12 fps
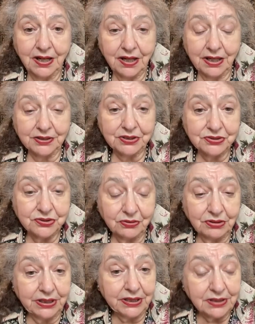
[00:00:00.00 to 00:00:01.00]
It is
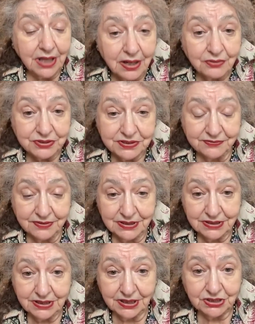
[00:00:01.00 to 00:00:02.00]
only in our
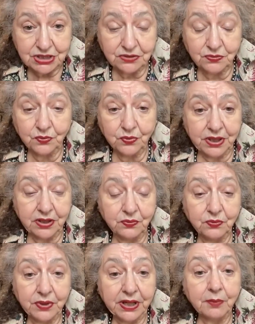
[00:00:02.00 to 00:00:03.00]
civilization where
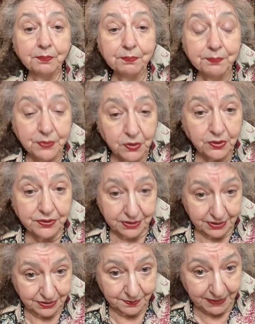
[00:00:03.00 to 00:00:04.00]
we are
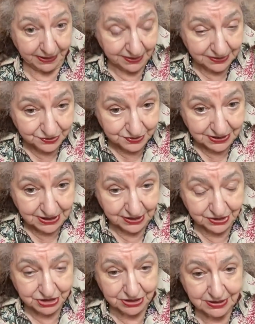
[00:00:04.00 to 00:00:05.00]
bothered by
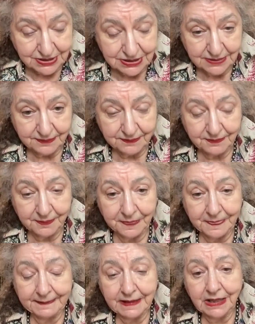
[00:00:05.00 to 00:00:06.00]
contradictions.
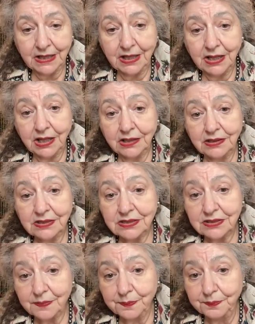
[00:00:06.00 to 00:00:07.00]
And this
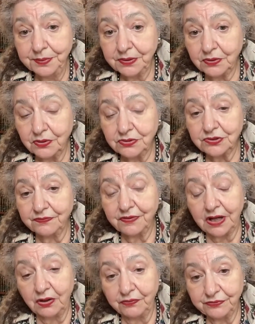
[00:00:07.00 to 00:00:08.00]
is because of
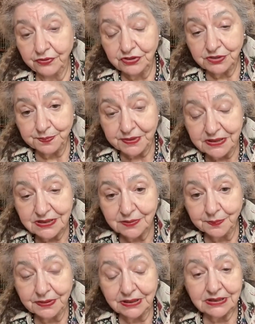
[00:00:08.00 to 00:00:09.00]
our first
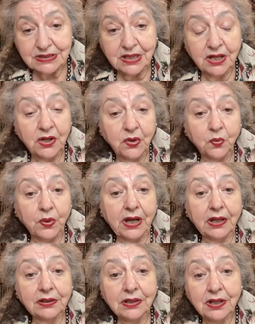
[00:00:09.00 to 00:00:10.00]
principles,
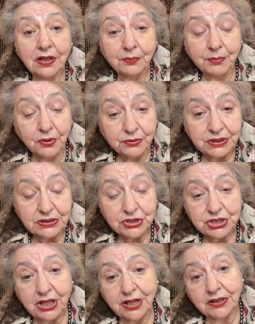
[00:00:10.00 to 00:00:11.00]
while both in
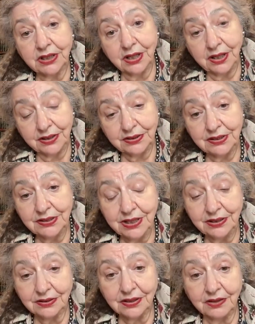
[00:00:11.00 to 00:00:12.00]
China and in
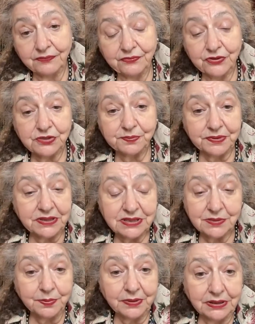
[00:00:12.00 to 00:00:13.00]
India, first
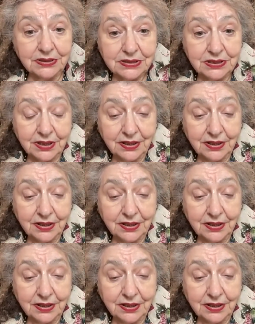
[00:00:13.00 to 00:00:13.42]
principles